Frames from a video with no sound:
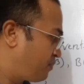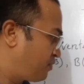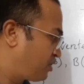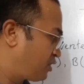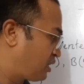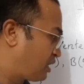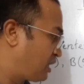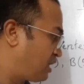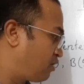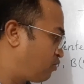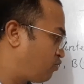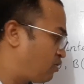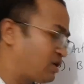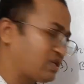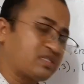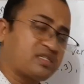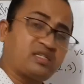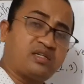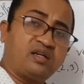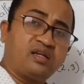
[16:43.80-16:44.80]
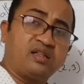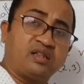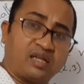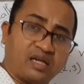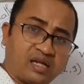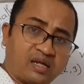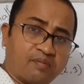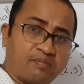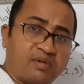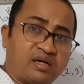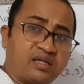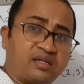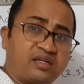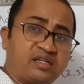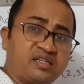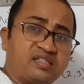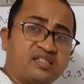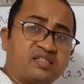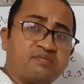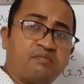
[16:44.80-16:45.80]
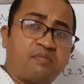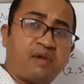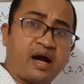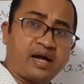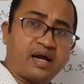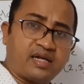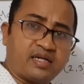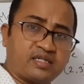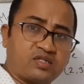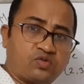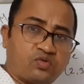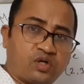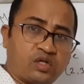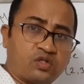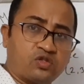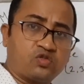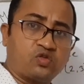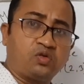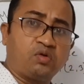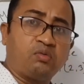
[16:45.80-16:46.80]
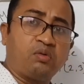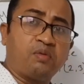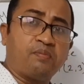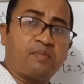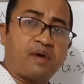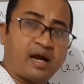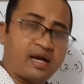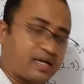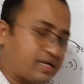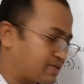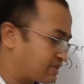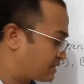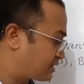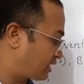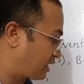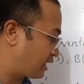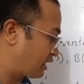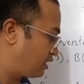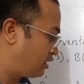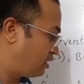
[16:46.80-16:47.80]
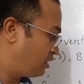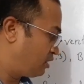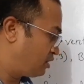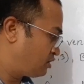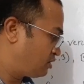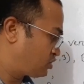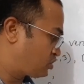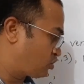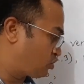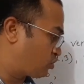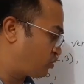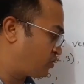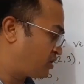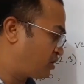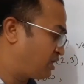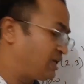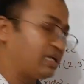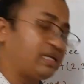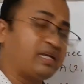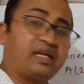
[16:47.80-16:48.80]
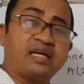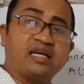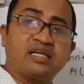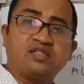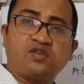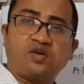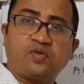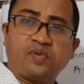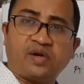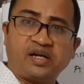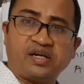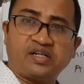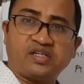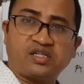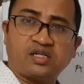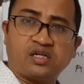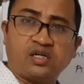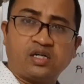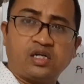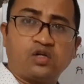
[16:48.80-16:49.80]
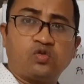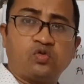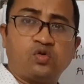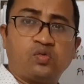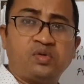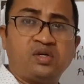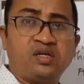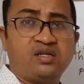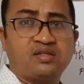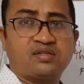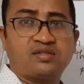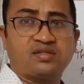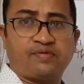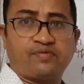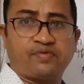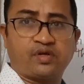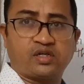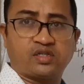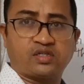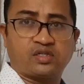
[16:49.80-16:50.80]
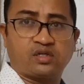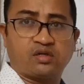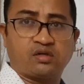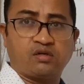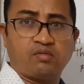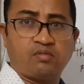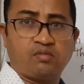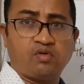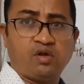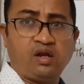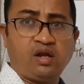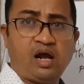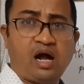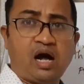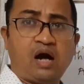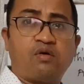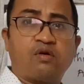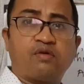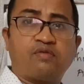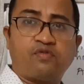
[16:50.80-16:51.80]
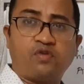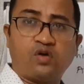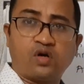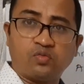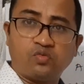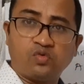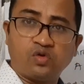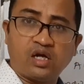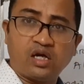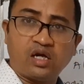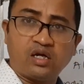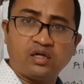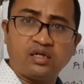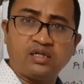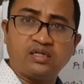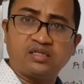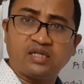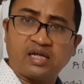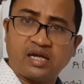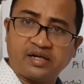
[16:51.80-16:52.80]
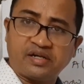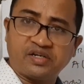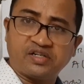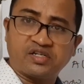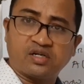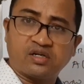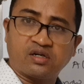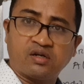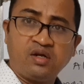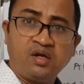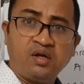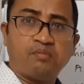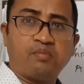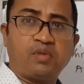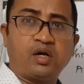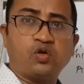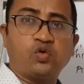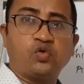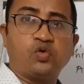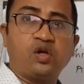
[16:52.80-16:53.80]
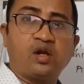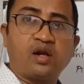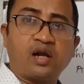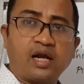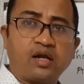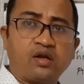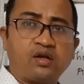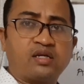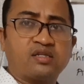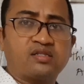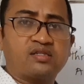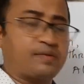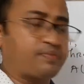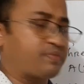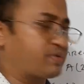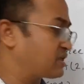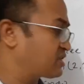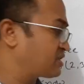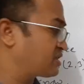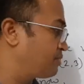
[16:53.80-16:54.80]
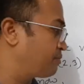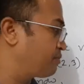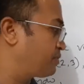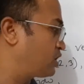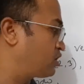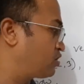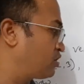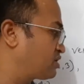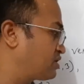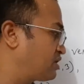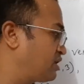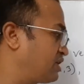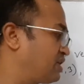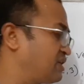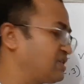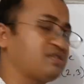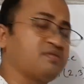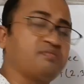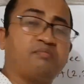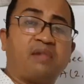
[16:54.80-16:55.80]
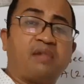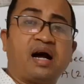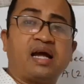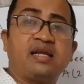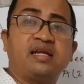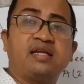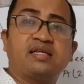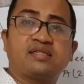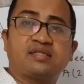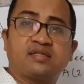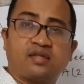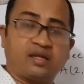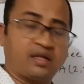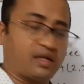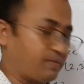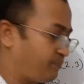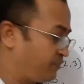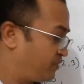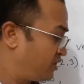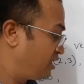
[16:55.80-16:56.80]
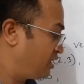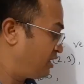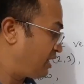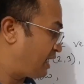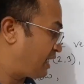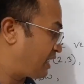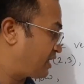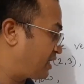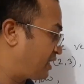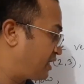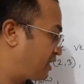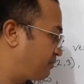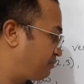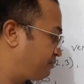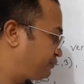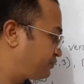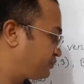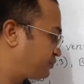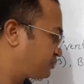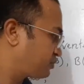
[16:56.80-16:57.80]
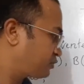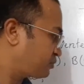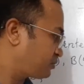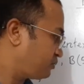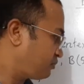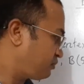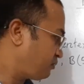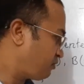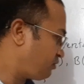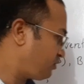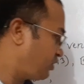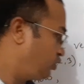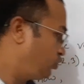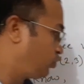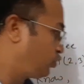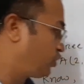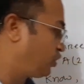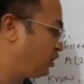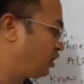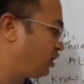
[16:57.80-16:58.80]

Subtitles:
3 1s are 3, but this is -1, so it will be -3. So in case of addition, it will be subtraction. Our formula is addition, but we will write here subtraction because there is -3. Again, we